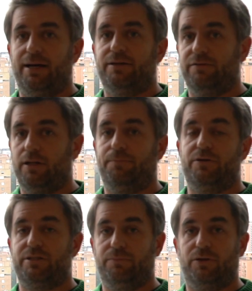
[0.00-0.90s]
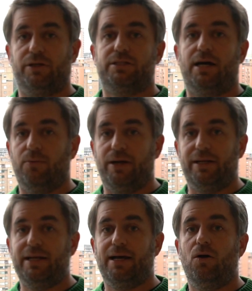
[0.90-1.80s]
developers in Bogota
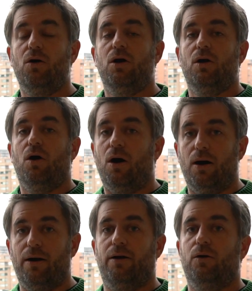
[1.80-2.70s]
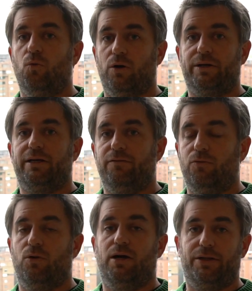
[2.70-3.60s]
right now are working
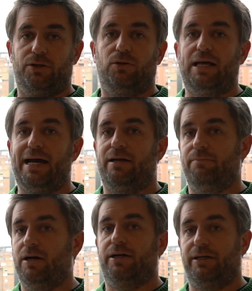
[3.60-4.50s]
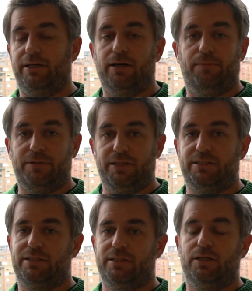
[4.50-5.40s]
for other Latin American
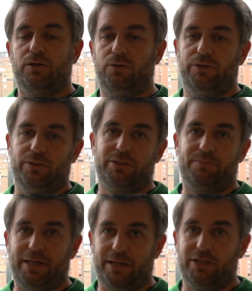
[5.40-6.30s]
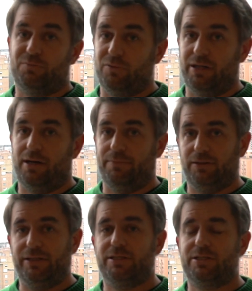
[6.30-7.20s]
companies who use Spanish
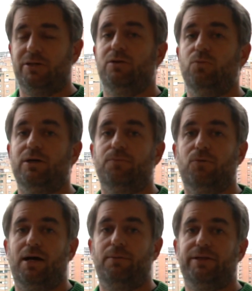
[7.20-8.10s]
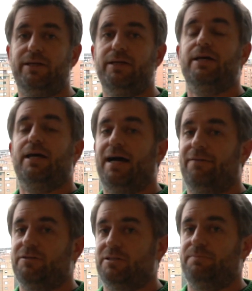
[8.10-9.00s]
predominantly. And so you will probably
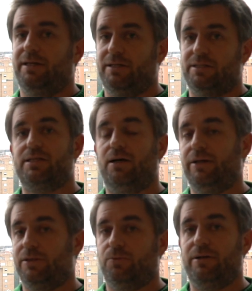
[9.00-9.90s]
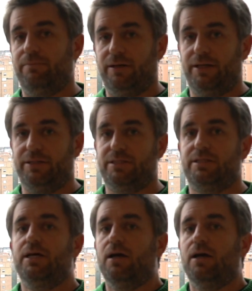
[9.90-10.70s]
have to spend a solid 3 months